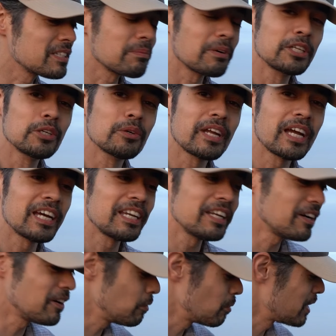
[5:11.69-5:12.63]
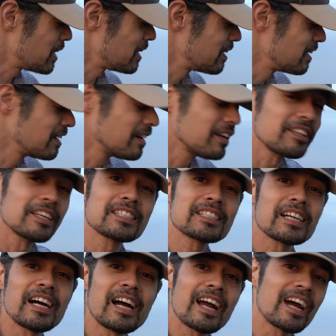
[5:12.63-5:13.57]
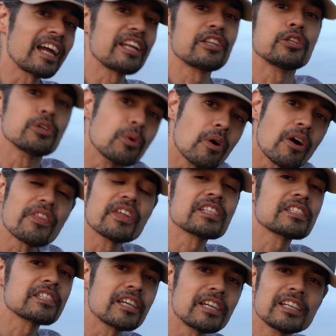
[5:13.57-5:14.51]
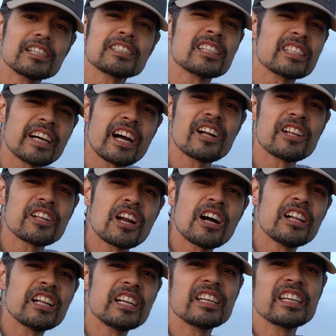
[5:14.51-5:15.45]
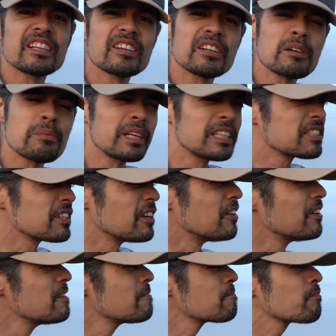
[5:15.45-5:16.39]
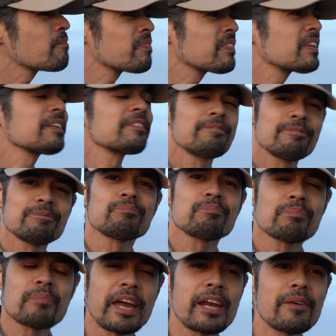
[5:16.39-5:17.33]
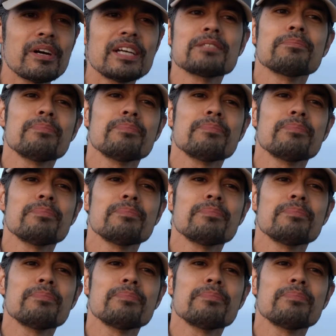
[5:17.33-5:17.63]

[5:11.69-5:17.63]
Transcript: I'm gonna do it handheld, where this guy, I gotta do all the settings and dial it all in, you know what I mean? So anyways,